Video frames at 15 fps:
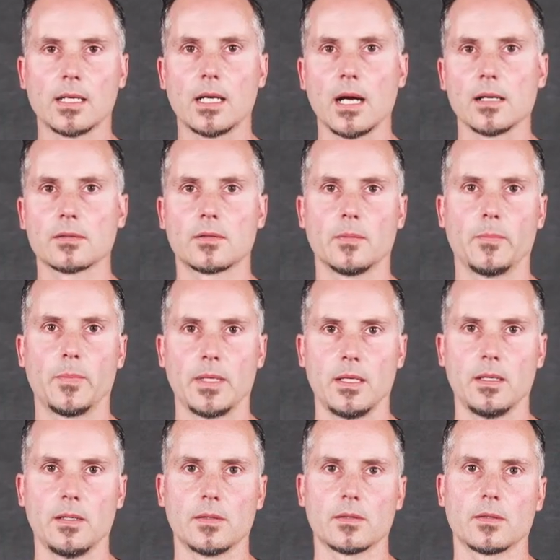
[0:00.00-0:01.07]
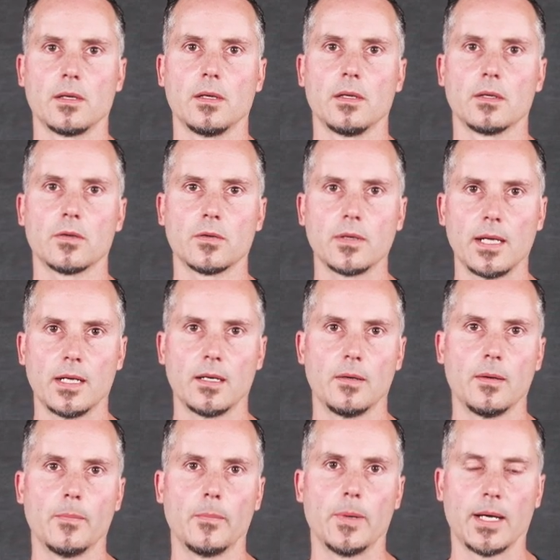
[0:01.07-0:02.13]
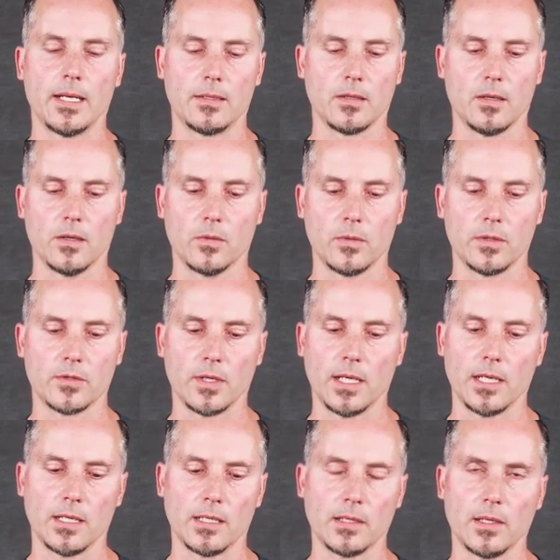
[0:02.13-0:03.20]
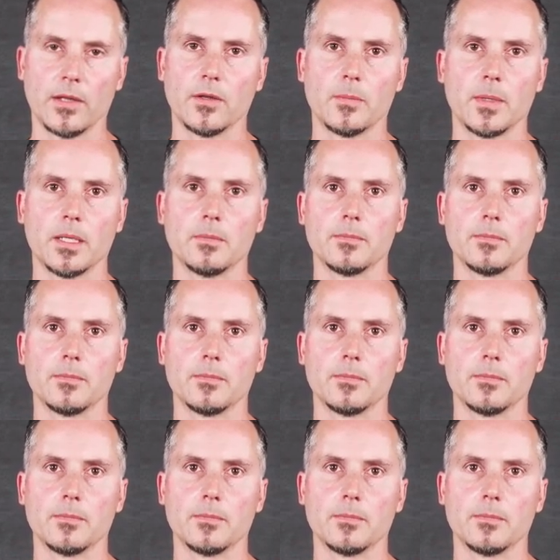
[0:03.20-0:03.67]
custom piece created by Tonquin Trading and Leatherman.